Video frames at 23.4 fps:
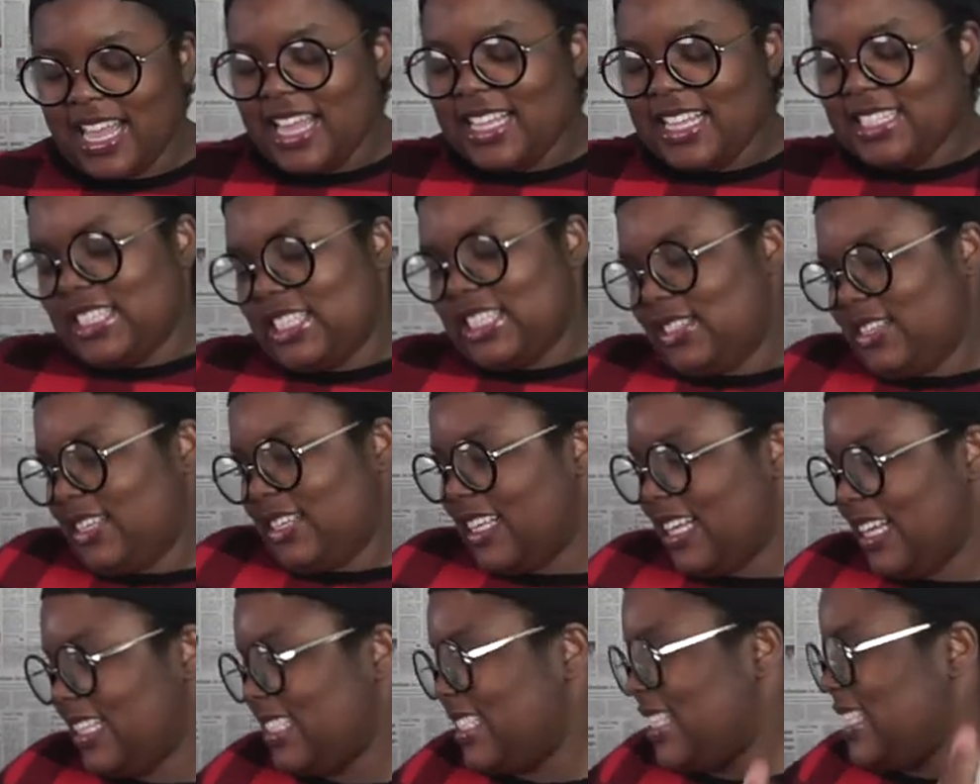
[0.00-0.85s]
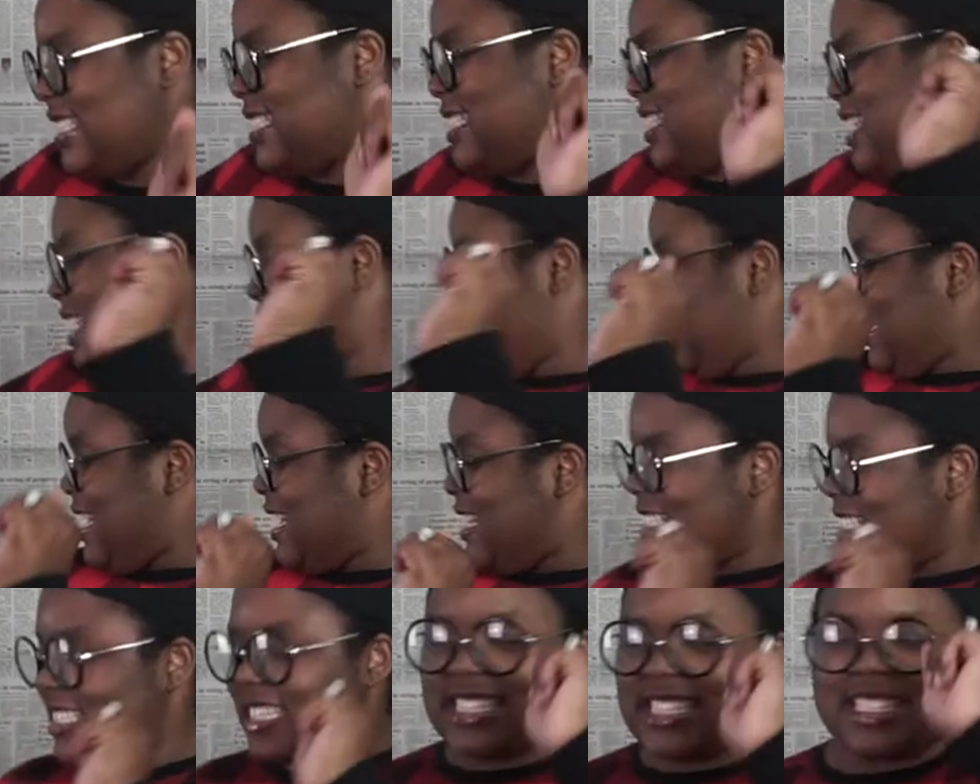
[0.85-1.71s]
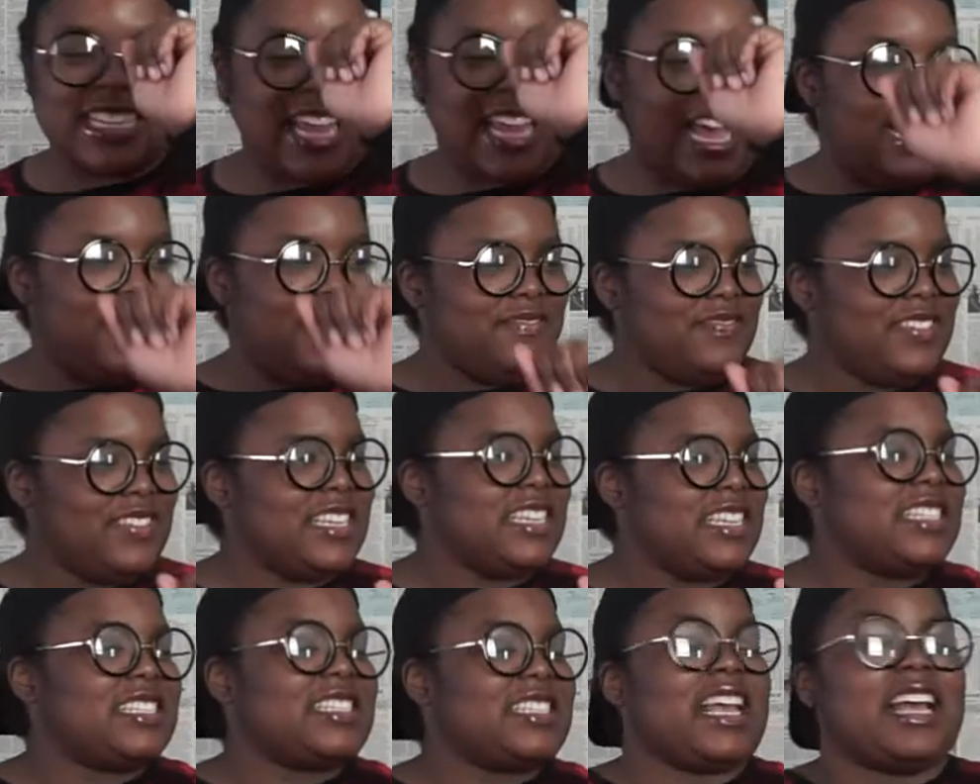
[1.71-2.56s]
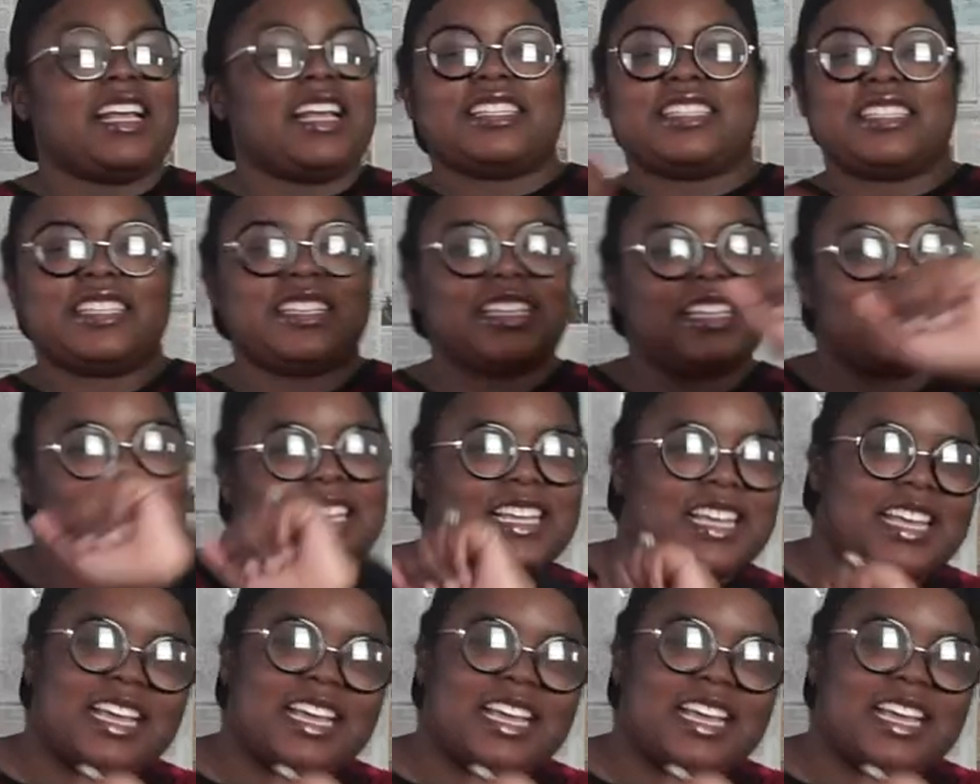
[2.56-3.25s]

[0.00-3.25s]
Just because it's tea does not mean it's gossip.